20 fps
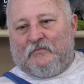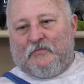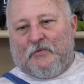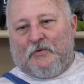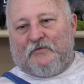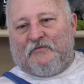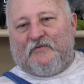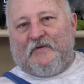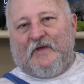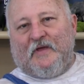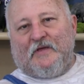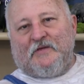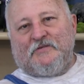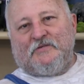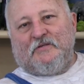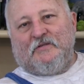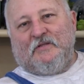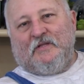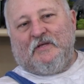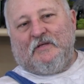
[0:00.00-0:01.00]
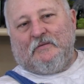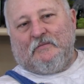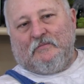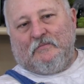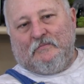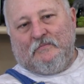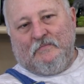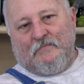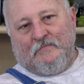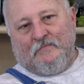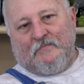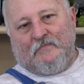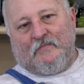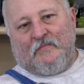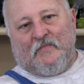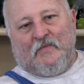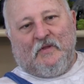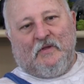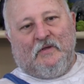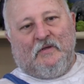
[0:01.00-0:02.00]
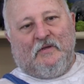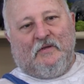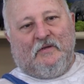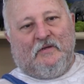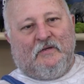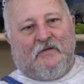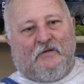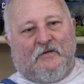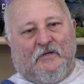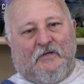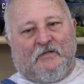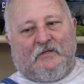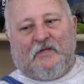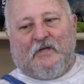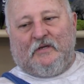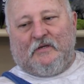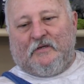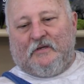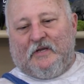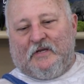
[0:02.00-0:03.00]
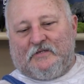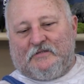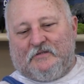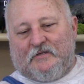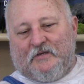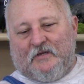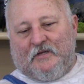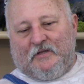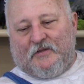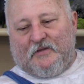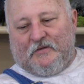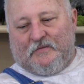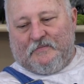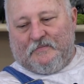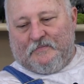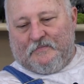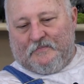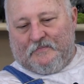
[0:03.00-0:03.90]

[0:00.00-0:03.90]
real fast and then it'll get down to next to nothing.